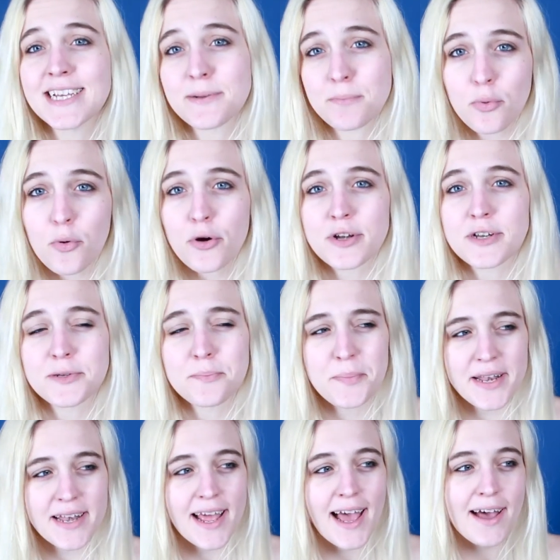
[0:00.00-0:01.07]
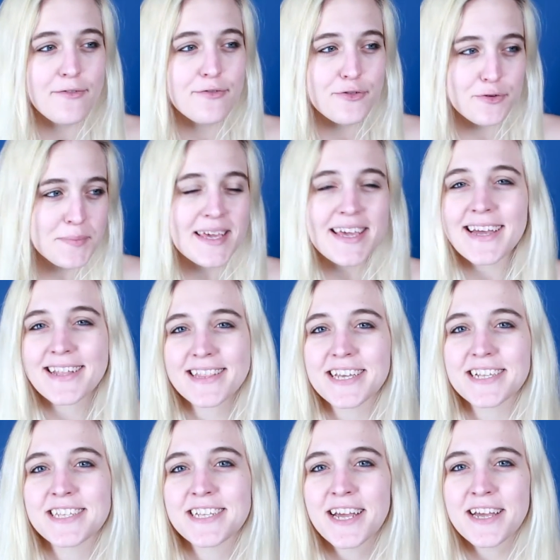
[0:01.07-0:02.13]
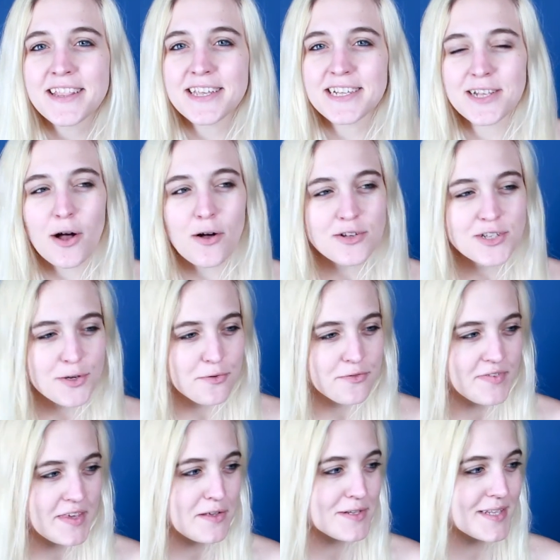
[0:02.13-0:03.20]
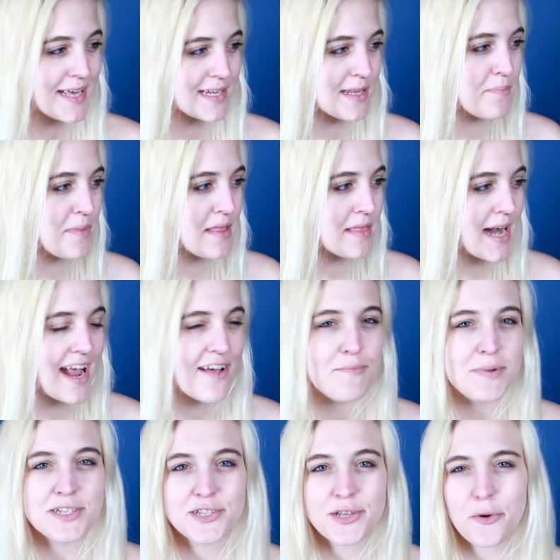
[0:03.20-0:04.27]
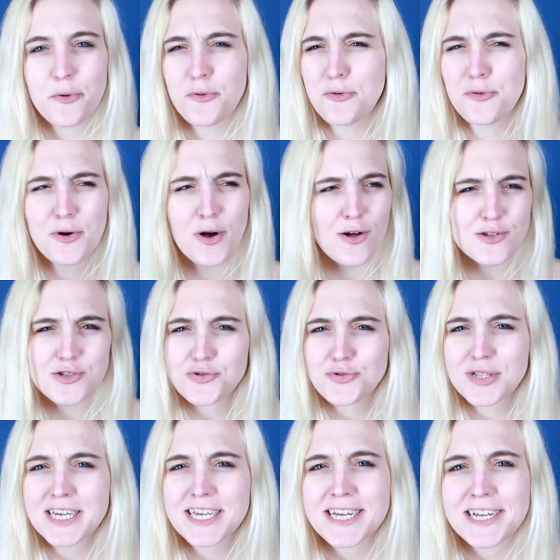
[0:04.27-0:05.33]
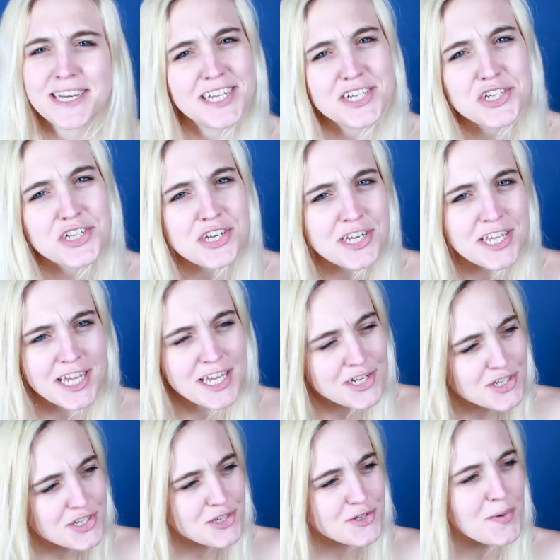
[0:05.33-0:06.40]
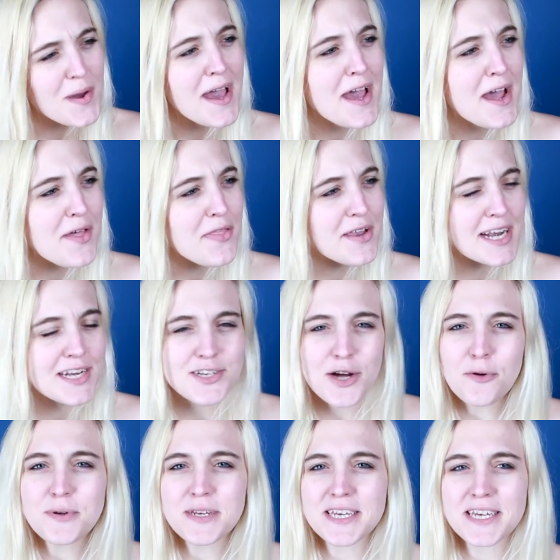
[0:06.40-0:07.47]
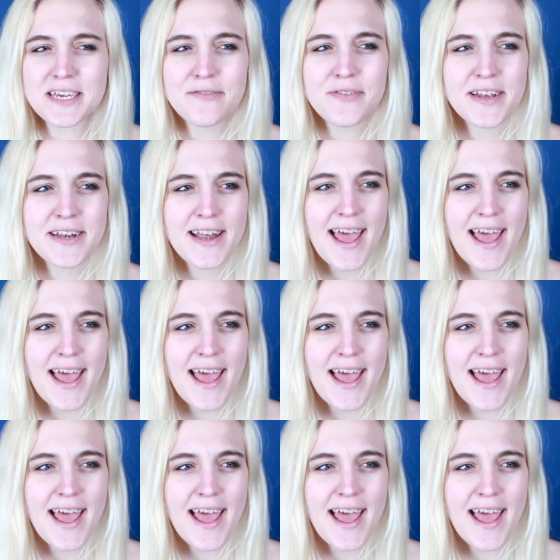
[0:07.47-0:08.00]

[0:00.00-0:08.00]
is important, but for me at least, this also feels like something that I have been so culturally conditioned into that I don't even